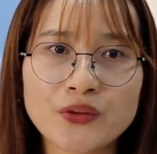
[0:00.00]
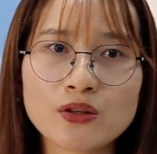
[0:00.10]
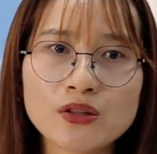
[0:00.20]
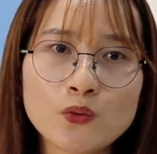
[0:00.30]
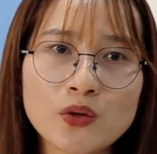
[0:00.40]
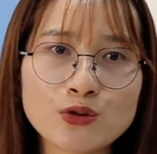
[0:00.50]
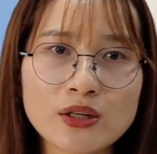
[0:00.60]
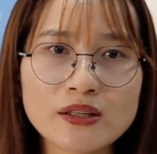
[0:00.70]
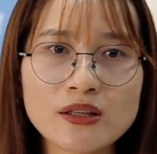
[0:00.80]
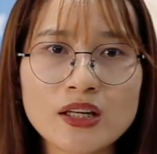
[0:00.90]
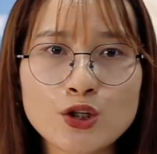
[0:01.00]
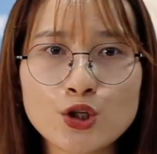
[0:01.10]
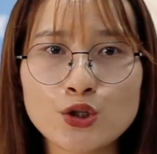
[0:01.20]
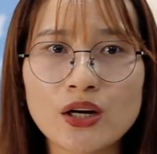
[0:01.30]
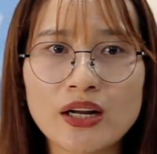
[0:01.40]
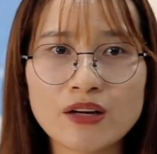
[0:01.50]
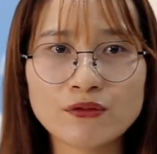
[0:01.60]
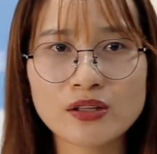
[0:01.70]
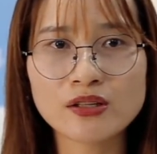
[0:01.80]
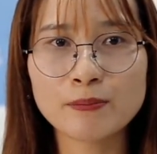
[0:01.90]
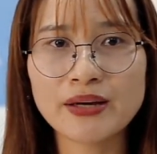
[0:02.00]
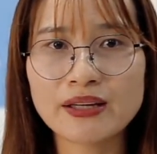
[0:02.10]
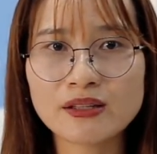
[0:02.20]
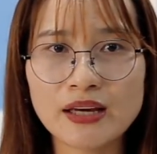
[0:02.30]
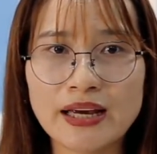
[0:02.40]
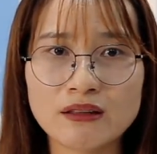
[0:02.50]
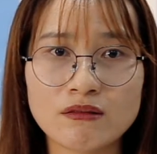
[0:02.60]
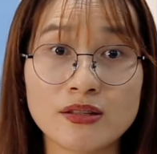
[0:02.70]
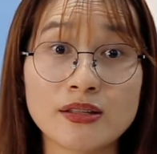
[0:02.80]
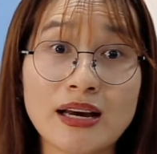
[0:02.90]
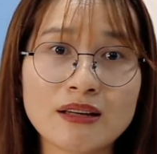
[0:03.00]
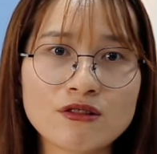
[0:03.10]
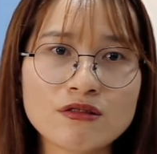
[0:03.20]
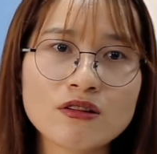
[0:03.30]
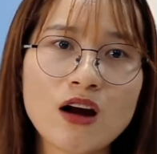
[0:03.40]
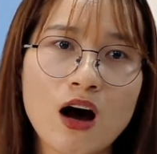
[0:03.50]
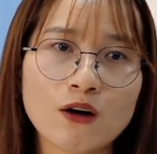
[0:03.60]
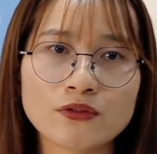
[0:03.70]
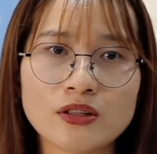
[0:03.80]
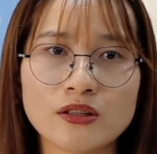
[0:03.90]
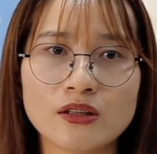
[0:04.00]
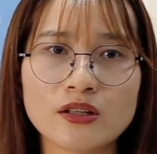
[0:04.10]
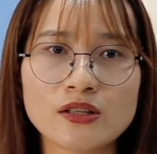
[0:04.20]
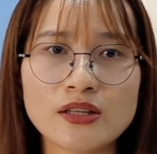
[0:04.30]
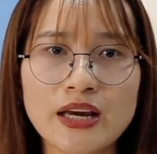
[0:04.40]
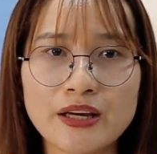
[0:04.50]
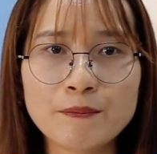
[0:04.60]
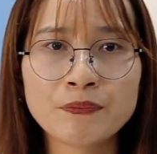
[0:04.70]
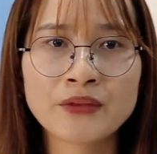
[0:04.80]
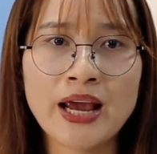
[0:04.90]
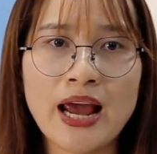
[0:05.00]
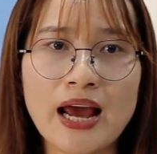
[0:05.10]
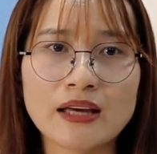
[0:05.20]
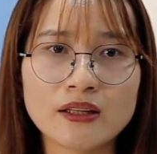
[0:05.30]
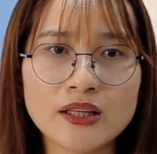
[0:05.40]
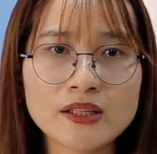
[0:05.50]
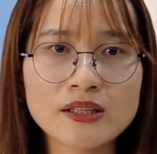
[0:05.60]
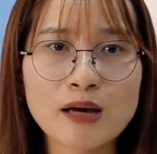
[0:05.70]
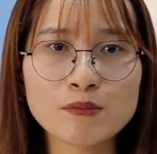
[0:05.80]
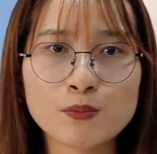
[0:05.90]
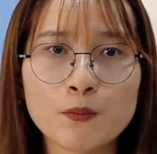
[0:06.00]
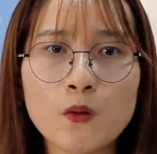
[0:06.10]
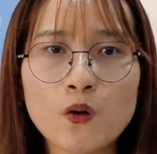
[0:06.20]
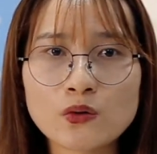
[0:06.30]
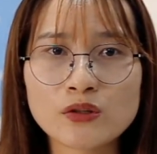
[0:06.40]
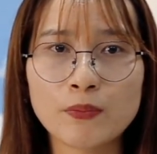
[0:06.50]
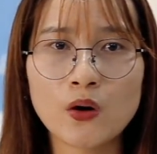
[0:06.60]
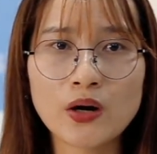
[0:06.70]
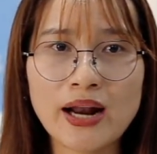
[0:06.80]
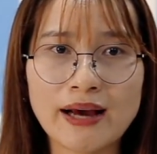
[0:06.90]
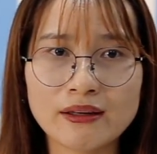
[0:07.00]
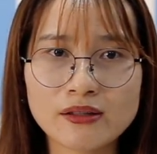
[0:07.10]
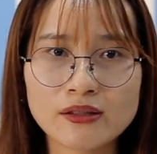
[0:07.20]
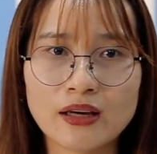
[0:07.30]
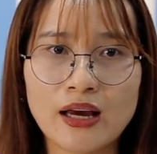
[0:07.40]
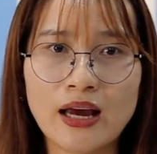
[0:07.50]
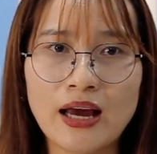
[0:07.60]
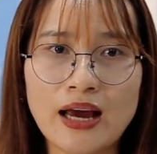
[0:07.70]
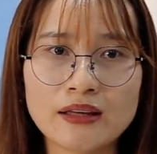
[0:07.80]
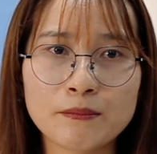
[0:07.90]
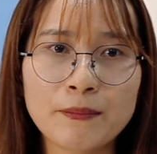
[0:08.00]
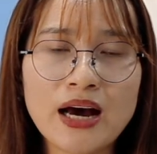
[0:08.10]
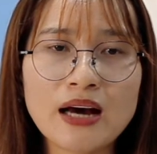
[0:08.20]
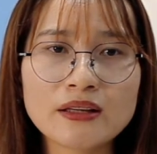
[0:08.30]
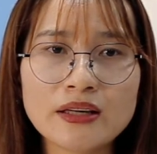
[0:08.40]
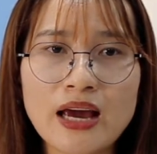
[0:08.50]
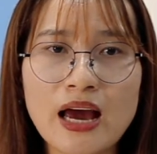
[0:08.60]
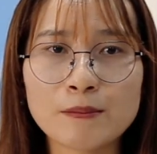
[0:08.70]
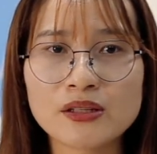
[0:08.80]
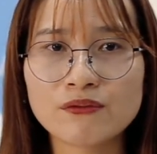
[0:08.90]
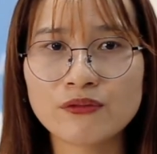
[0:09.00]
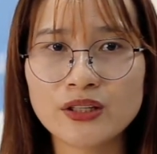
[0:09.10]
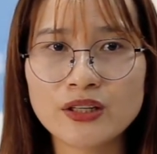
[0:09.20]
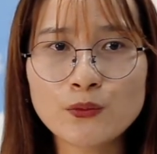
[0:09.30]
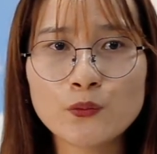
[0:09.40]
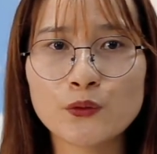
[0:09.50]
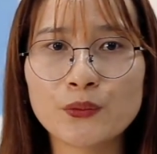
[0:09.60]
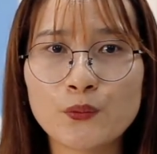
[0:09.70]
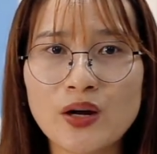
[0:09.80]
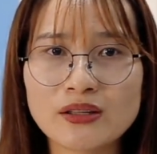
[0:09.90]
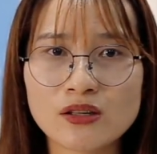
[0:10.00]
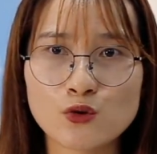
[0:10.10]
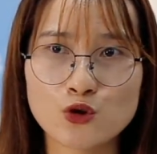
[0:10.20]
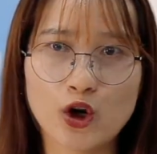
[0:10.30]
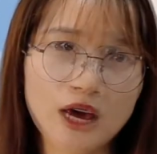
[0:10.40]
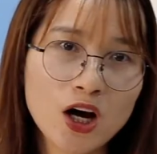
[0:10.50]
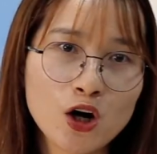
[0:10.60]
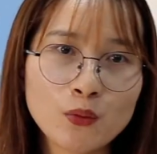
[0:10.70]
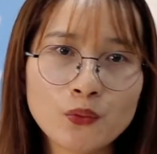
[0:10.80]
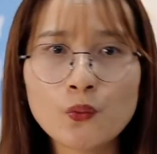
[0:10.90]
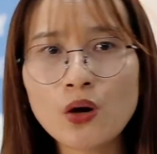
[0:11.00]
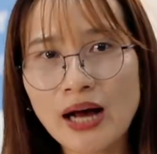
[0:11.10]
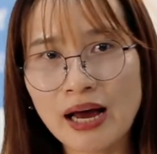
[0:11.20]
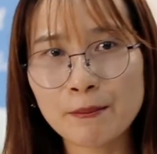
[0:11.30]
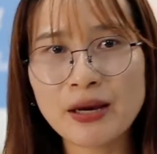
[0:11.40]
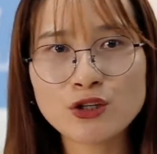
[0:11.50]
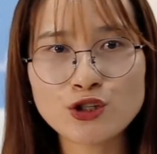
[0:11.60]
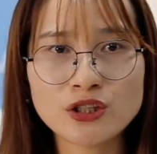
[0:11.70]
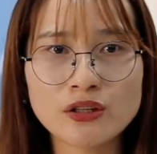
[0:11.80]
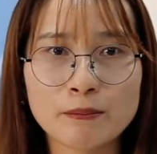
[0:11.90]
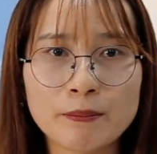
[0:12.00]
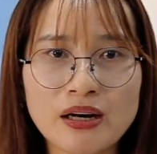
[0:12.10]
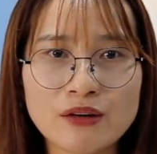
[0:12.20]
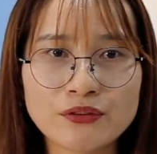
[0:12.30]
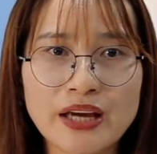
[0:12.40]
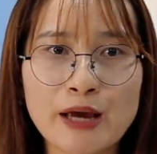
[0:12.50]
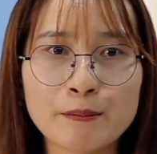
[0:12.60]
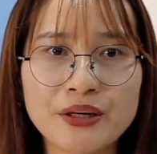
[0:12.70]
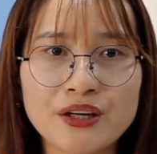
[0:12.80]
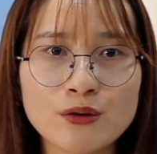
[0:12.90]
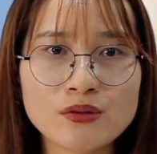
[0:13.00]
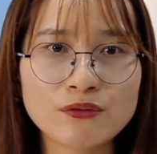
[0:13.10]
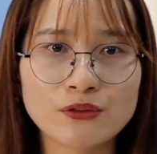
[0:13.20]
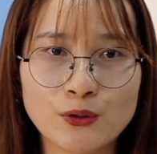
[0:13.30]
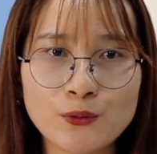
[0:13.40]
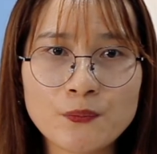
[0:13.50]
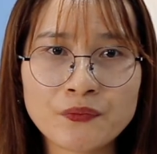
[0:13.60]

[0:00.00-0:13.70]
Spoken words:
So we just need to leave a space in the center of the stage and need some small spotlights, and the party atmosphere will be very strong. I hope what I mentioned above can be useful.